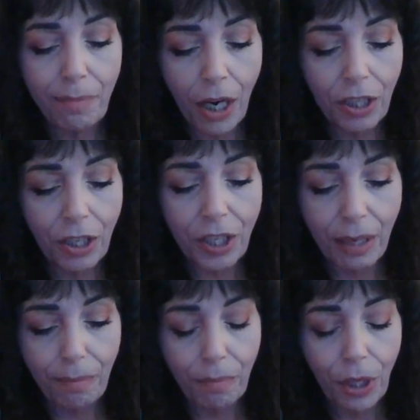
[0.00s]

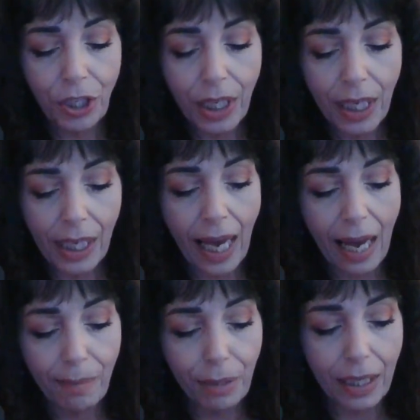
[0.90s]
partnership, merging,
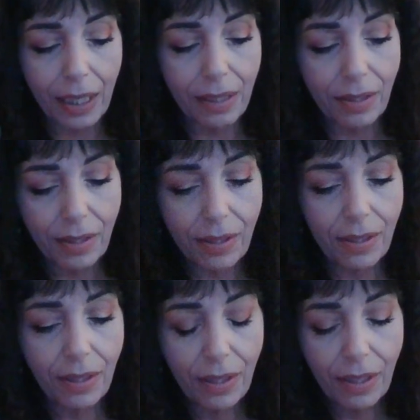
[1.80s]
happiness.